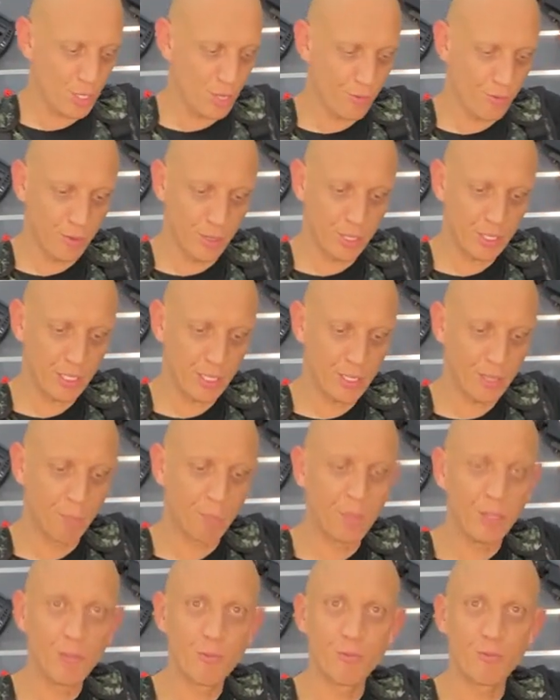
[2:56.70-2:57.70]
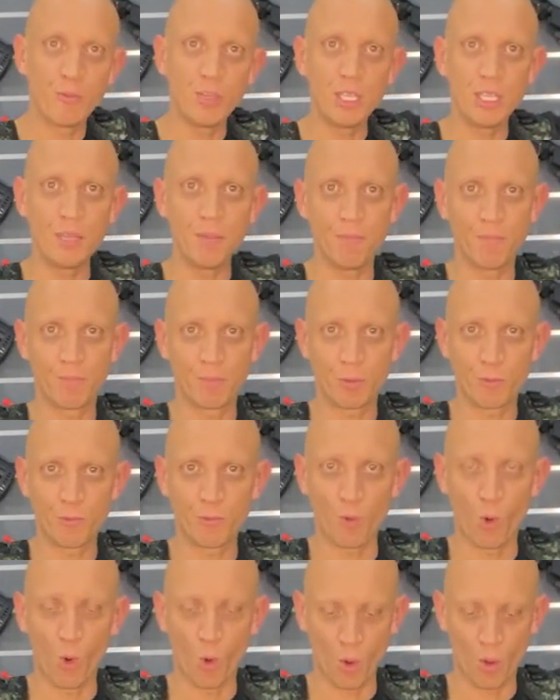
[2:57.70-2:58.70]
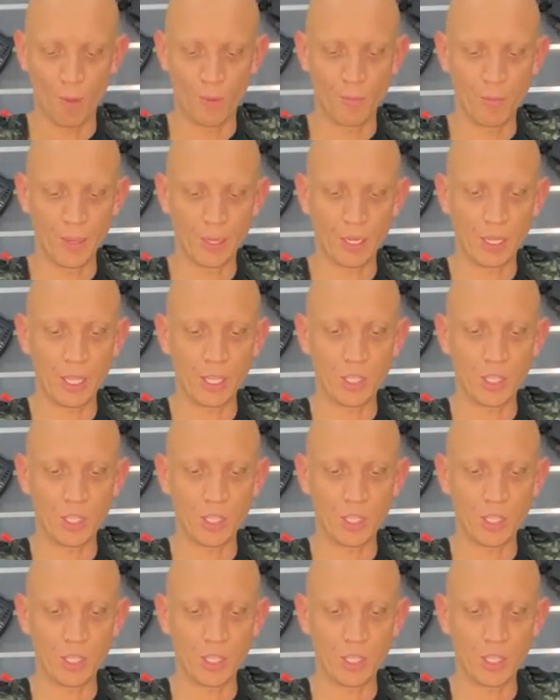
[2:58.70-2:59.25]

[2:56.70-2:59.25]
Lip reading: firstly, the big V for Metal Gear